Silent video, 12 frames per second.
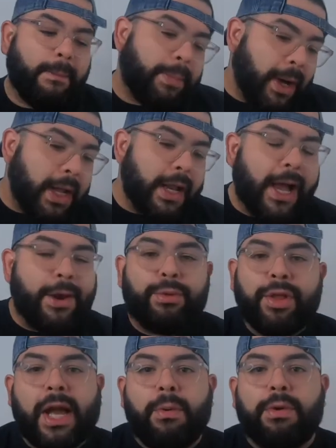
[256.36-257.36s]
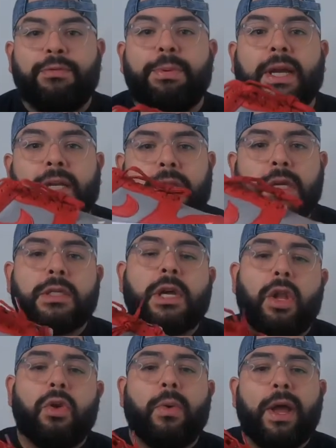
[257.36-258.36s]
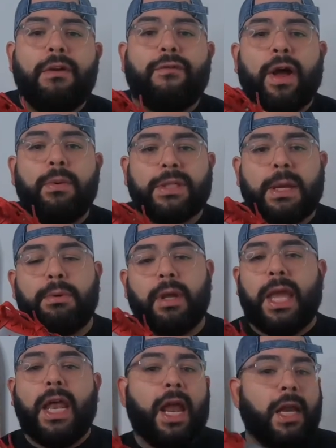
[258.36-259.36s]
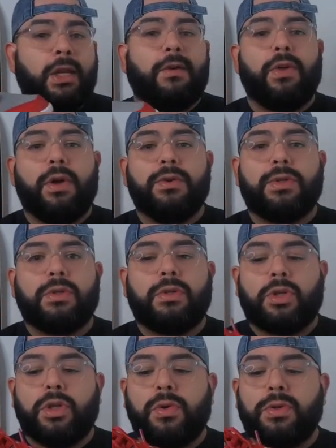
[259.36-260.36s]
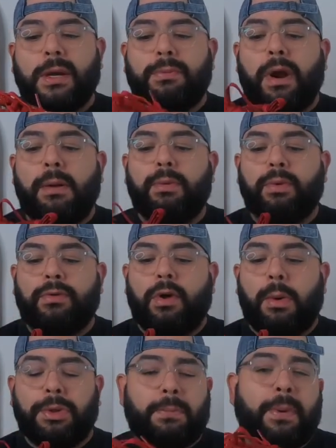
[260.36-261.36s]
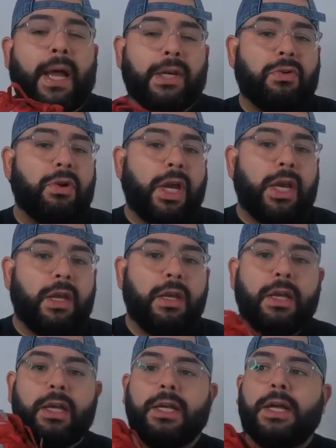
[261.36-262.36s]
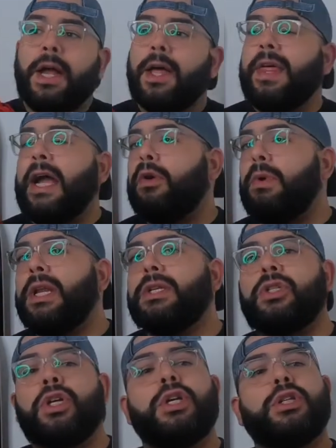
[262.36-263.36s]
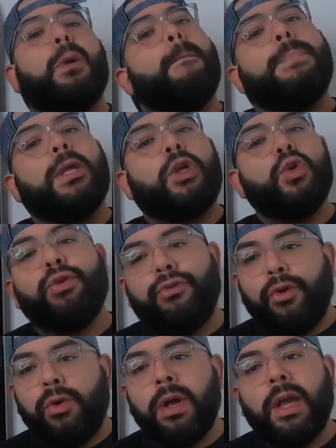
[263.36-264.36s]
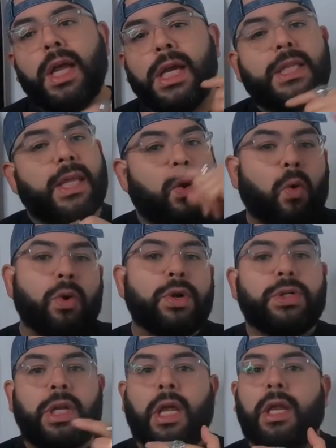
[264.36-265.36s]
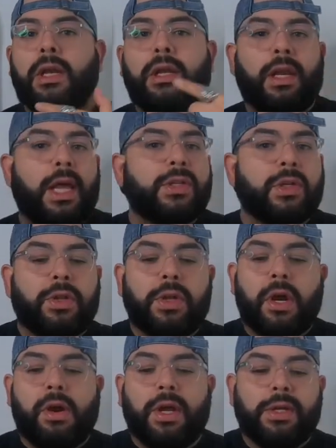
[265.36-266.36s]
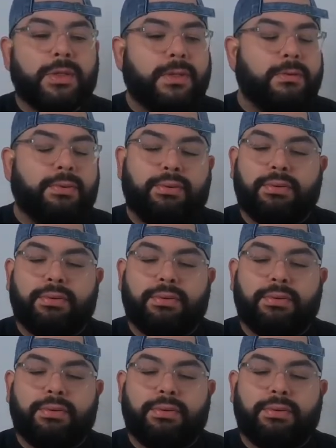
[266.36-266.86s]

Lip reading: but I don't think I would have picked this colorway if I was able to get any of those shoes. I probably would have gone with the pine green. That green is just beautiful, and the orange hint lace on there is